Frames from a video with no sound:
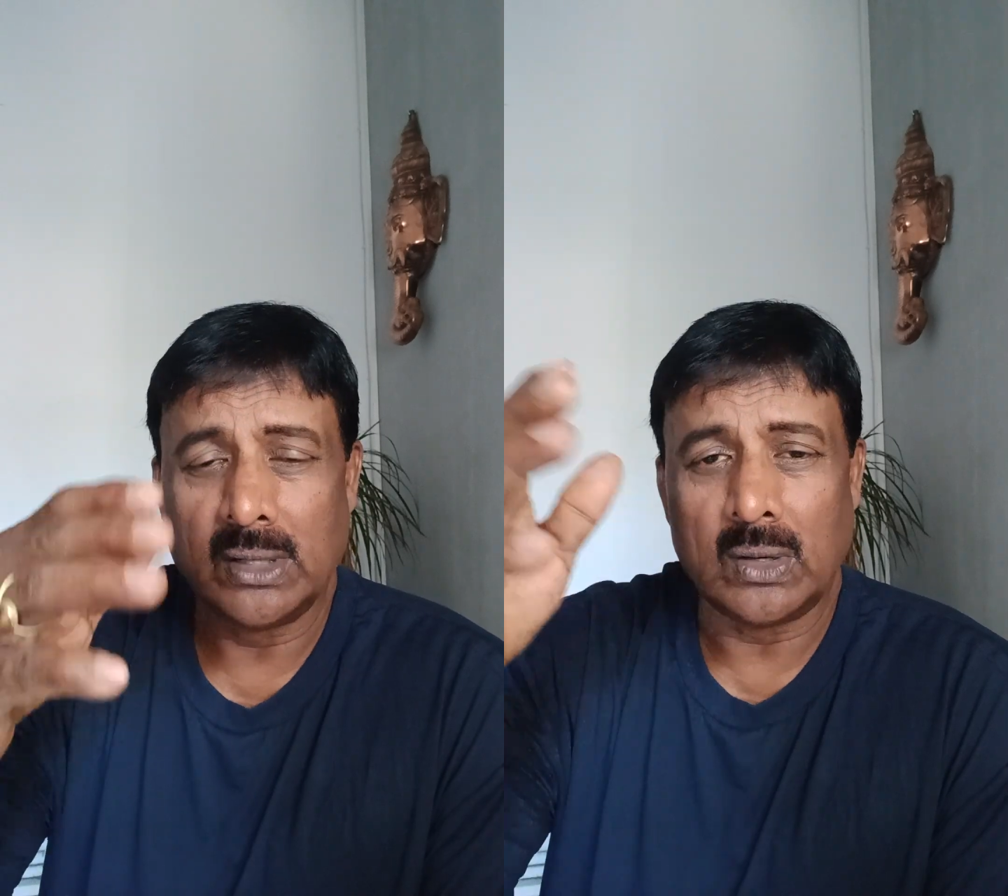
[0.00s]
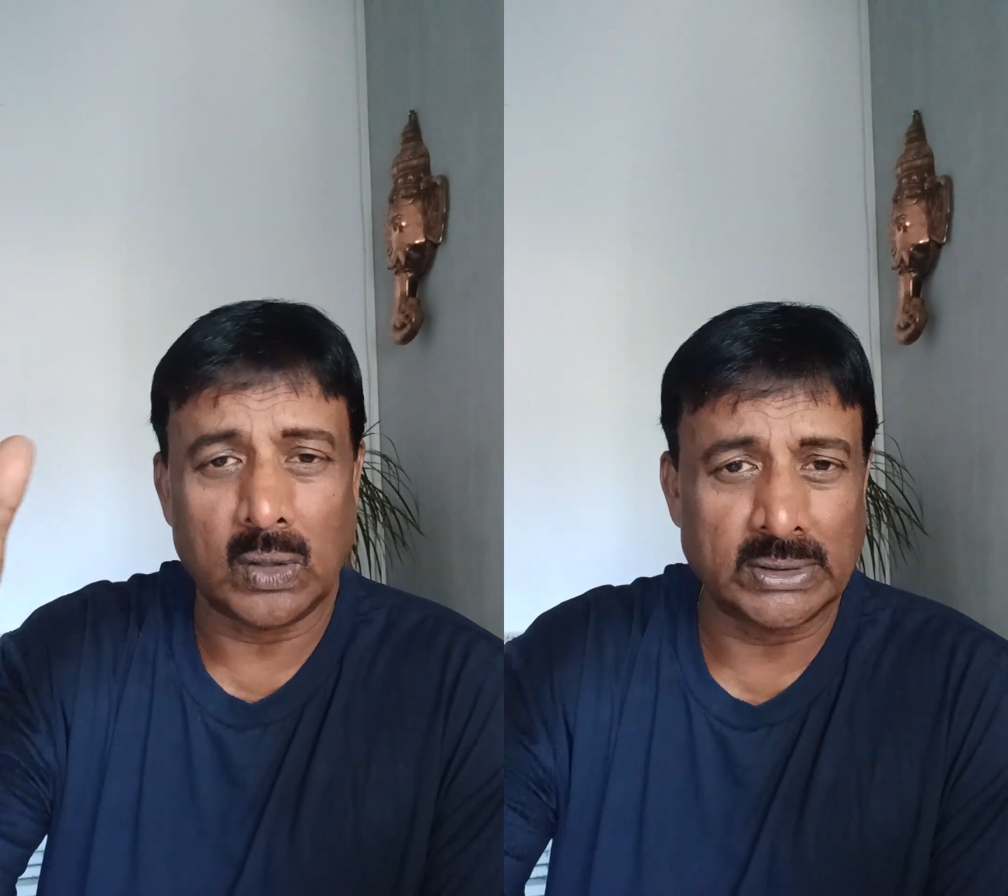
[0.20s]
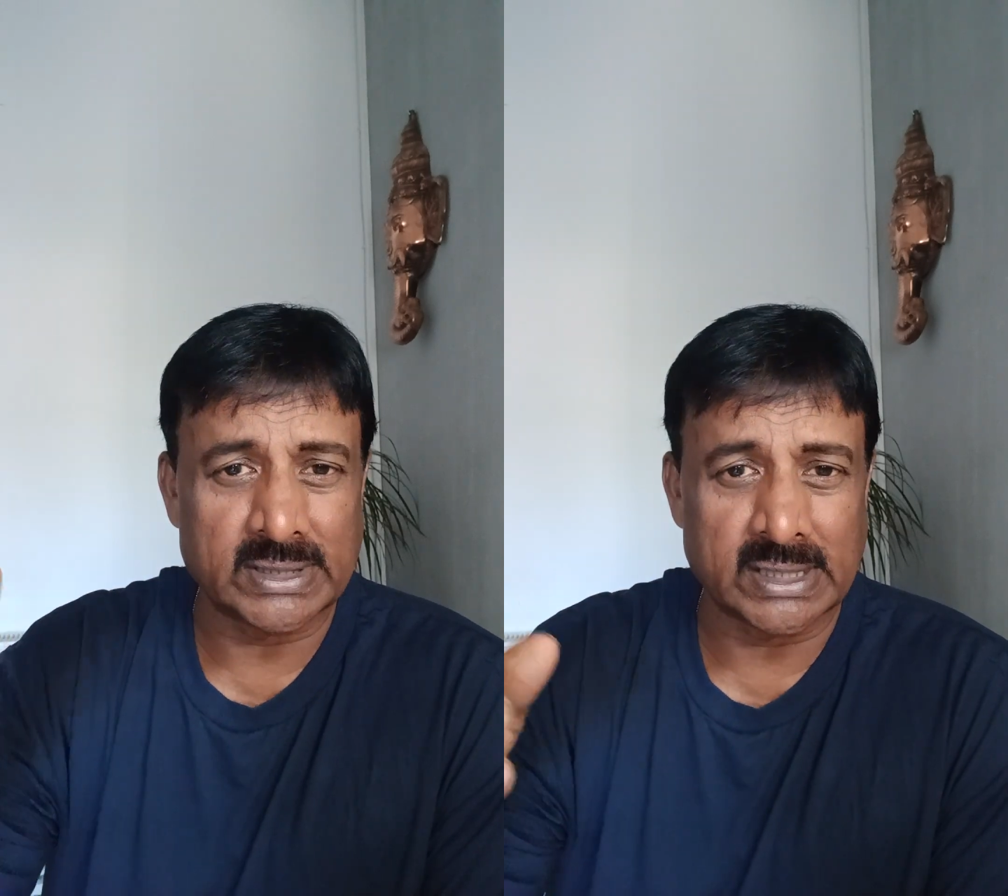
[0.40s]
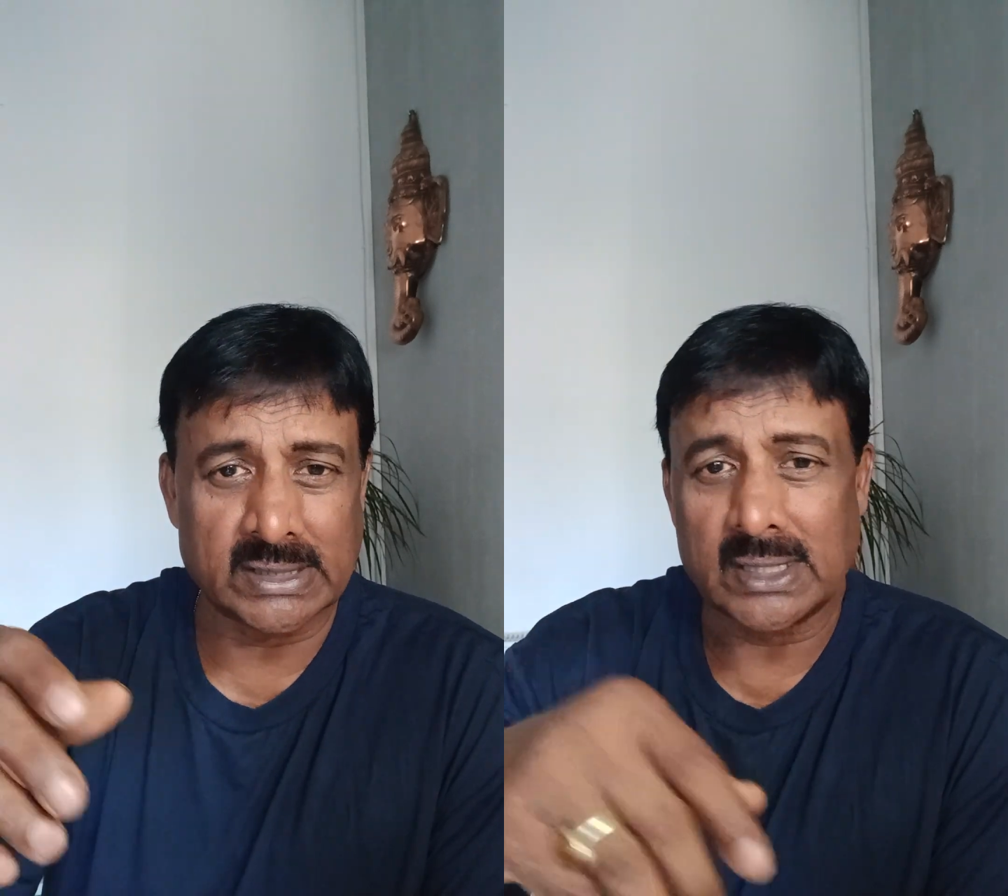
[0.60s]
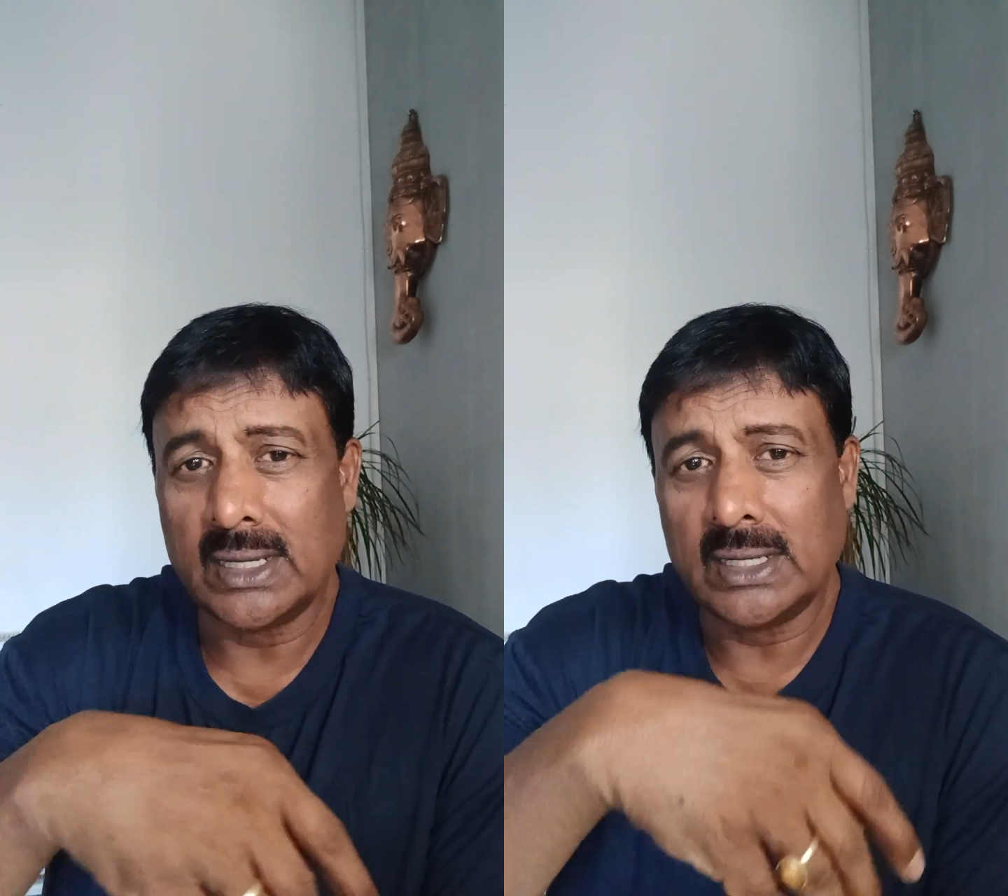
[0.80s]
all these
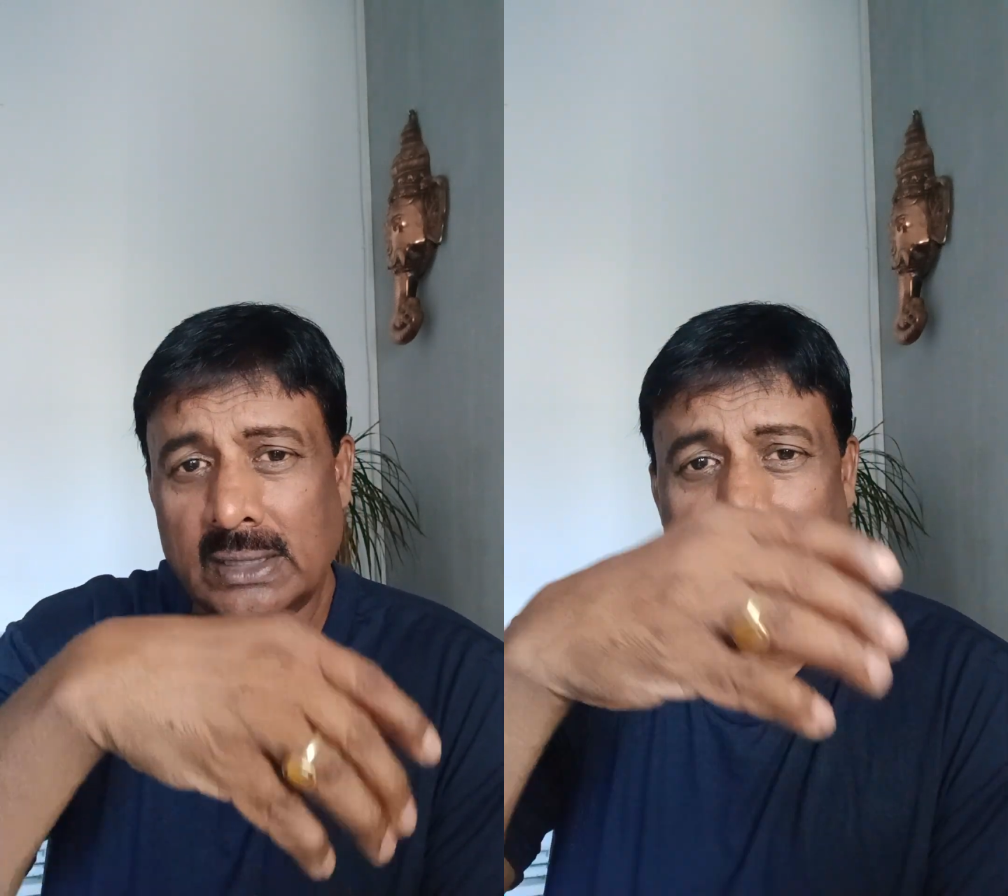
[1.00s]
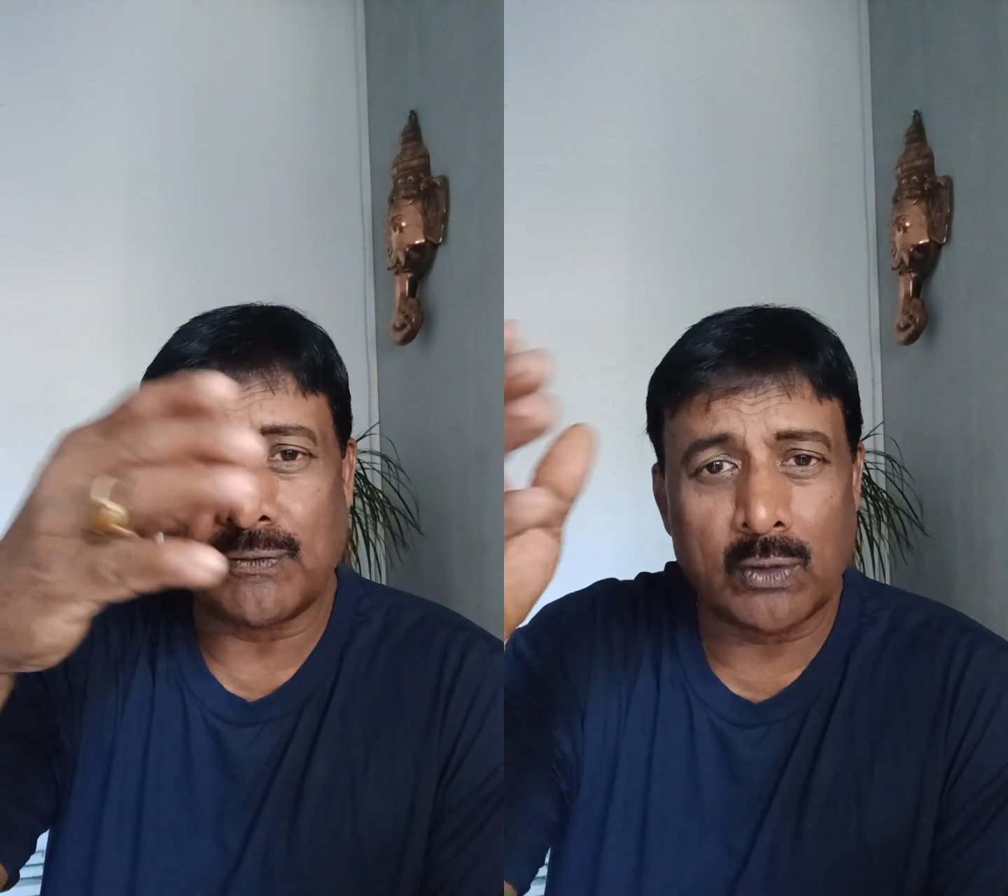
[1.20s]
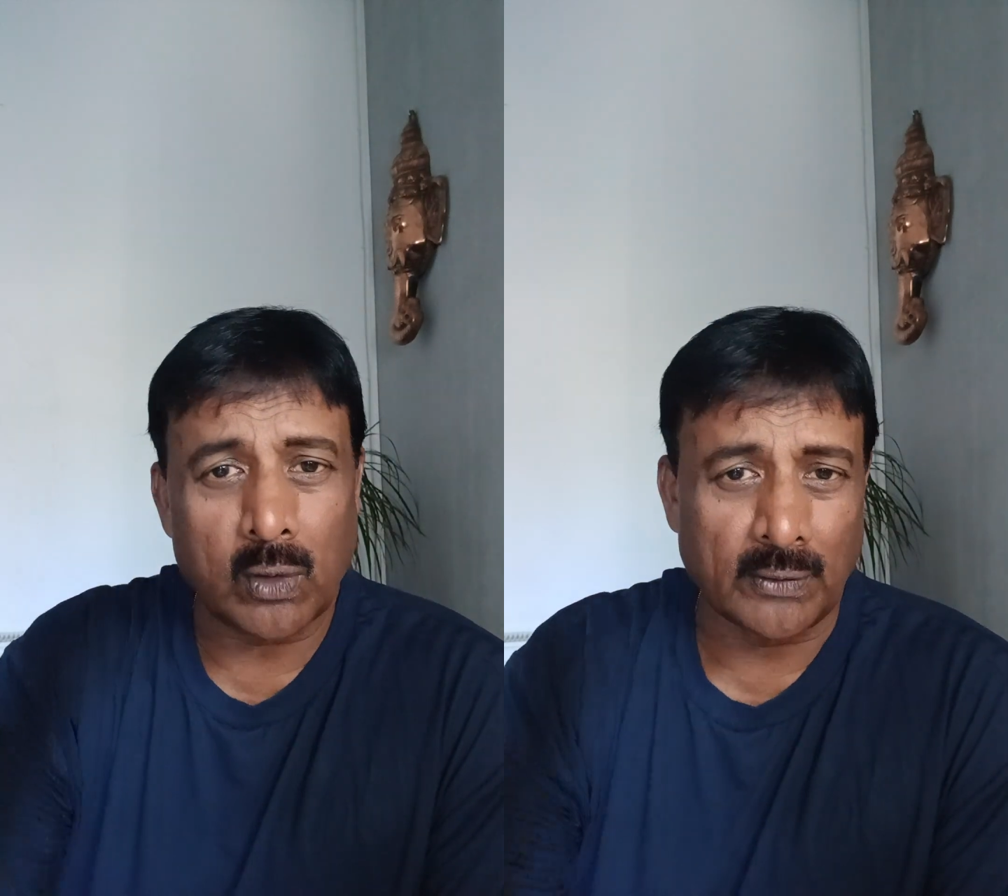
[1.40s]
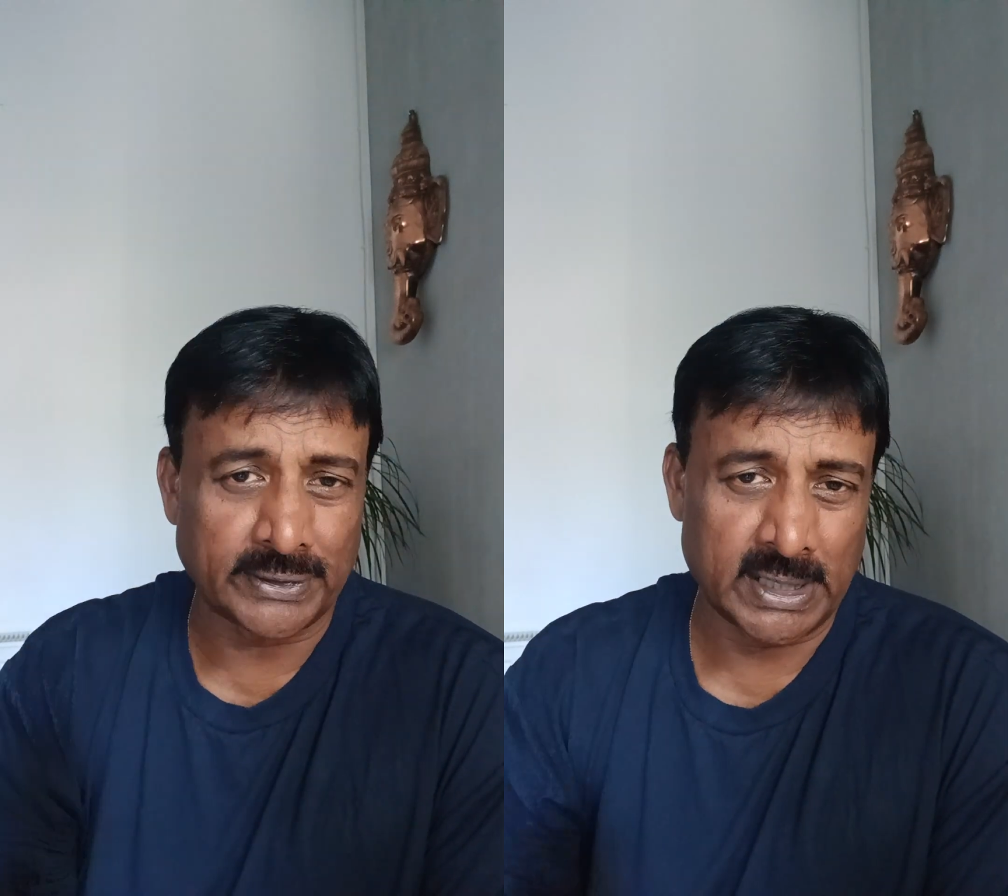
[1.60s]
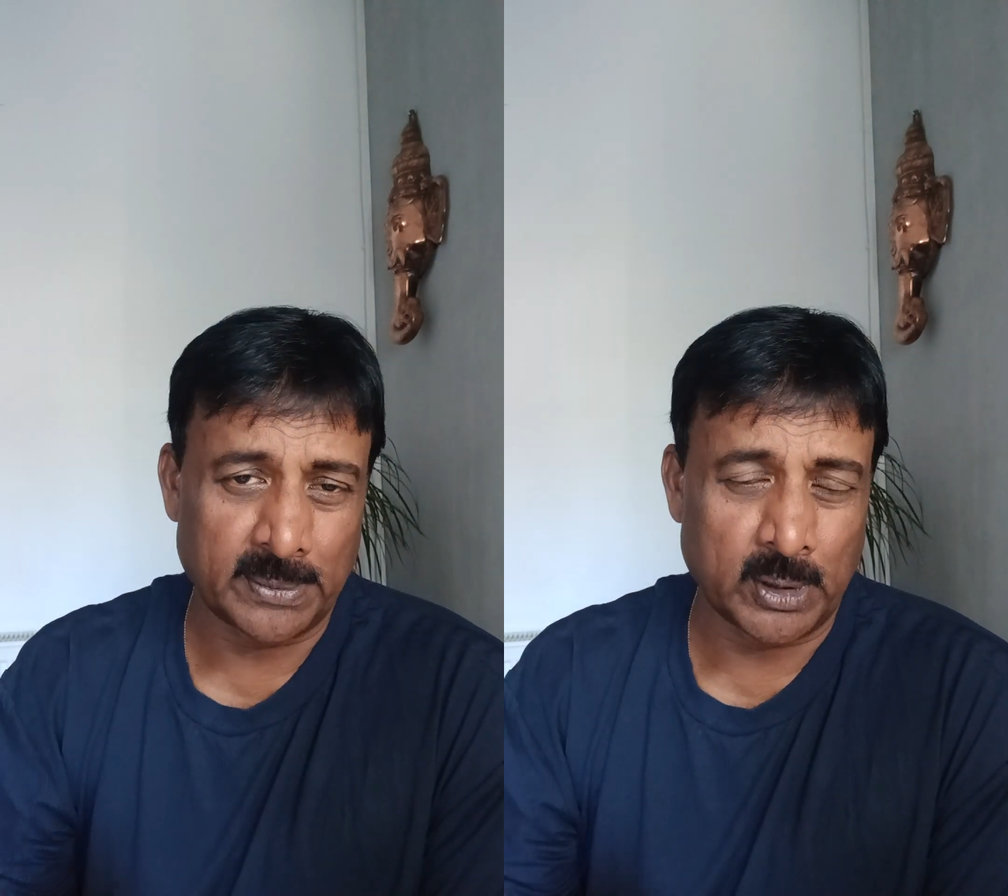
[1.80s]
things, the flow of
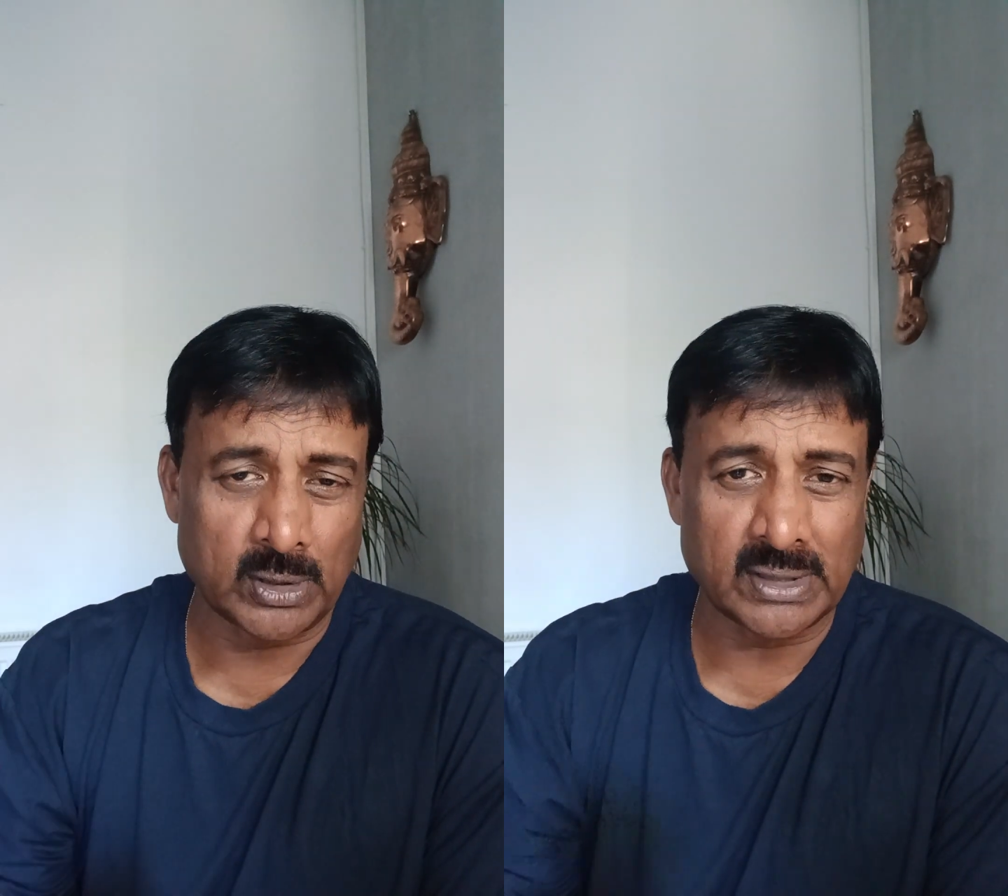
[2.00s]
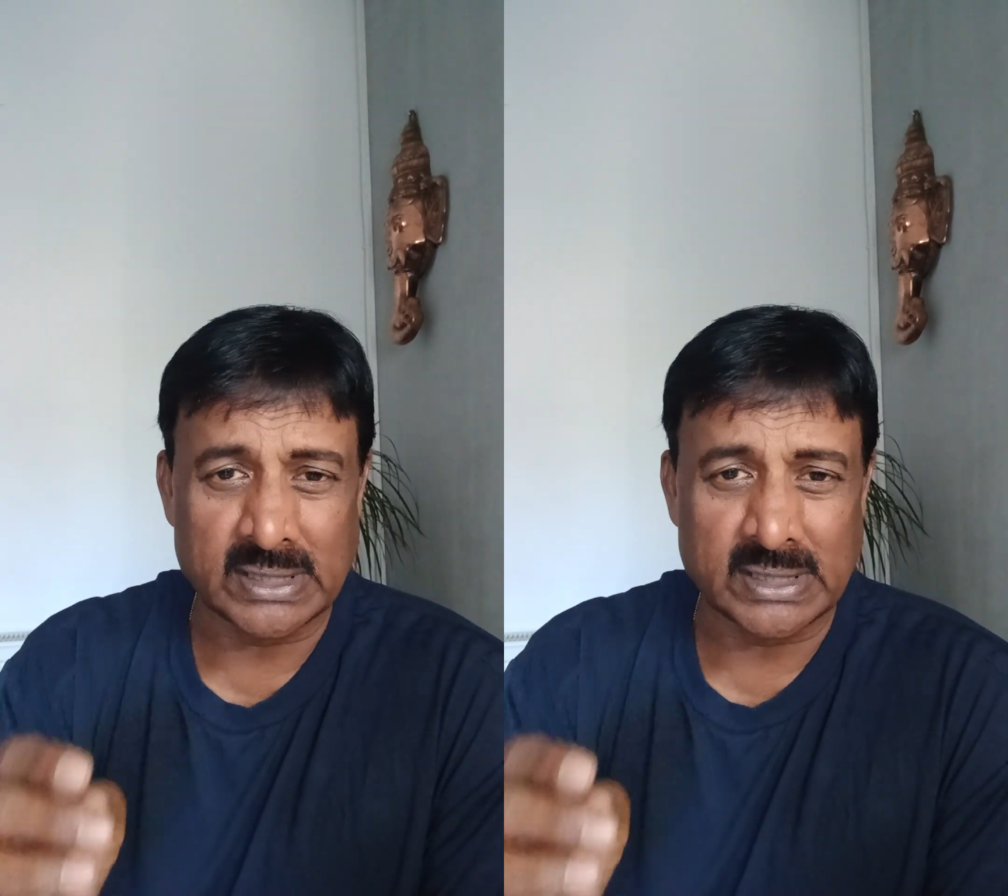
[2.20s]
cerebral,